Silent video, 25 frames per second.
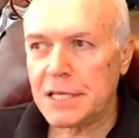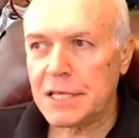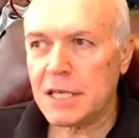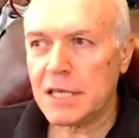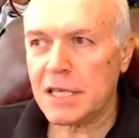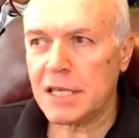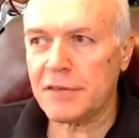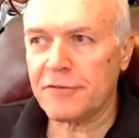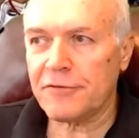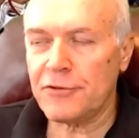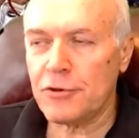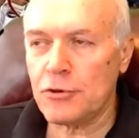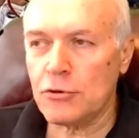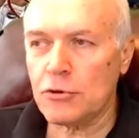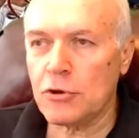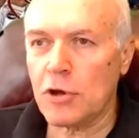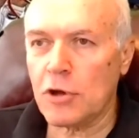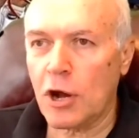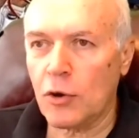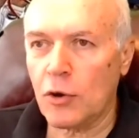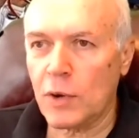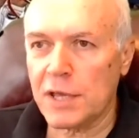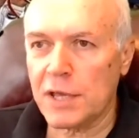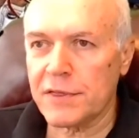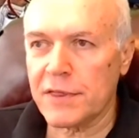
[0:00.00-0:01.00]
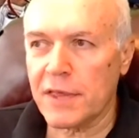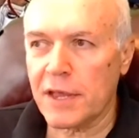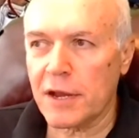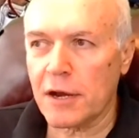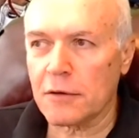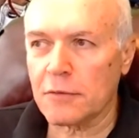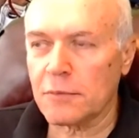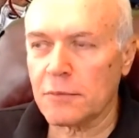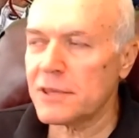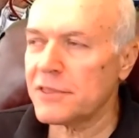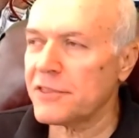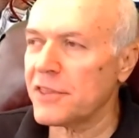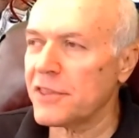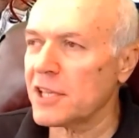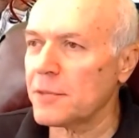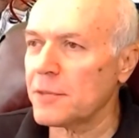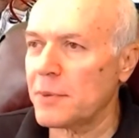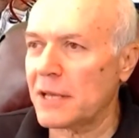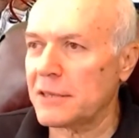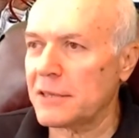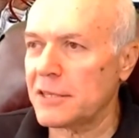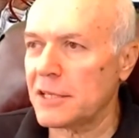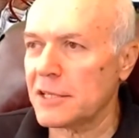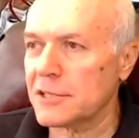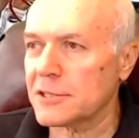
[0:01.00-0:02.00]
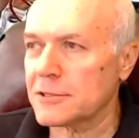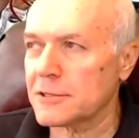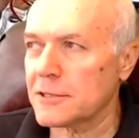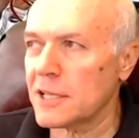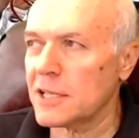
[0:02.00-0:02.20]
if you go in there, I mean, think about this.